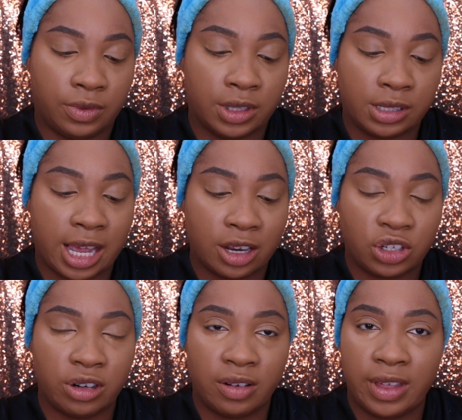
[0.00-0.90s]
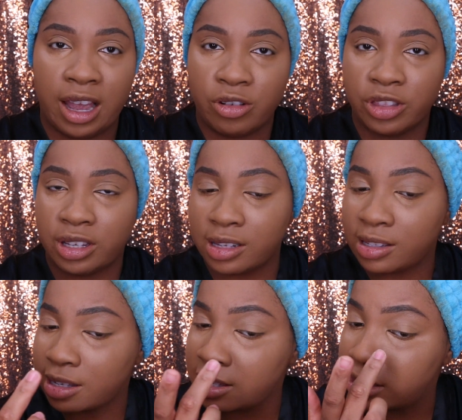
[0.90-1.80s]
the texture of that, or the
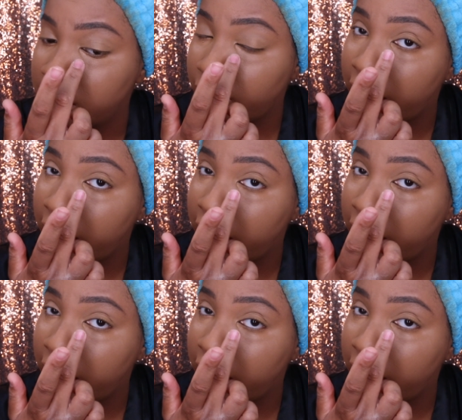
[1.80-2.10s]
consistency of